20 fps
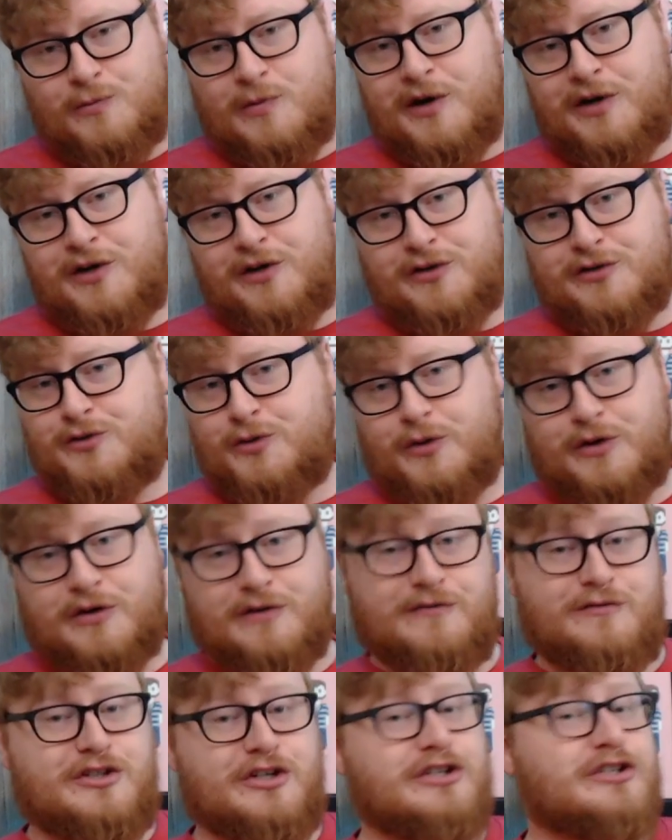where you're sort
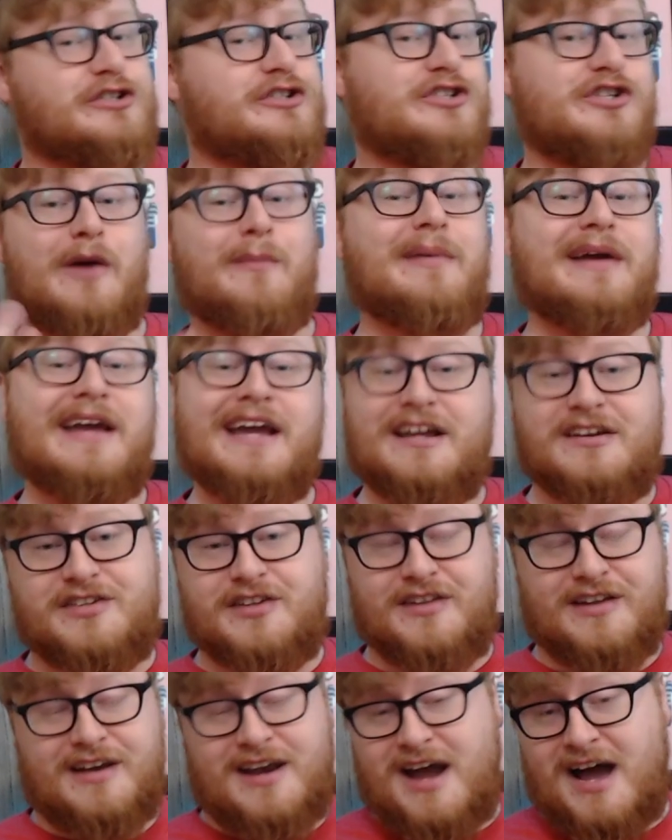of just jumping into
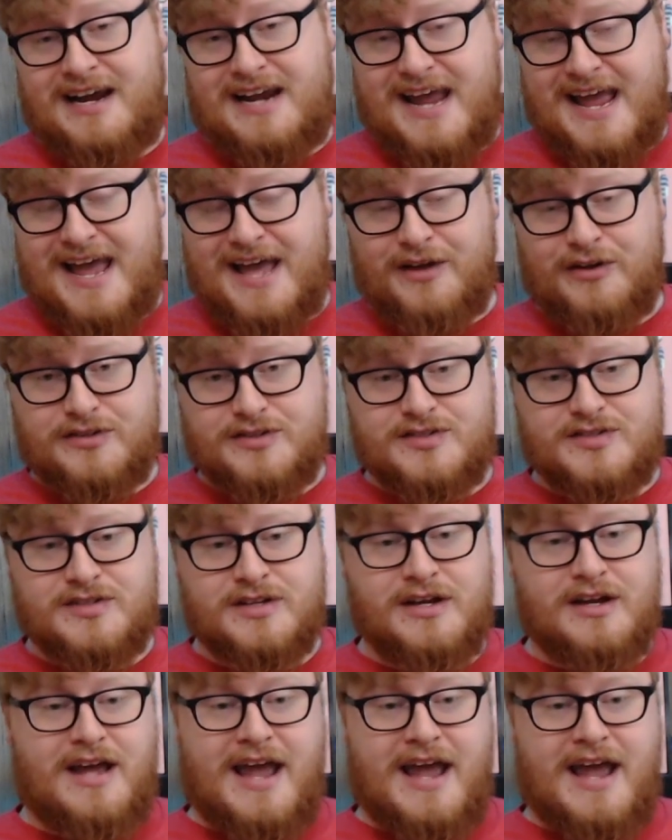the 9 hells,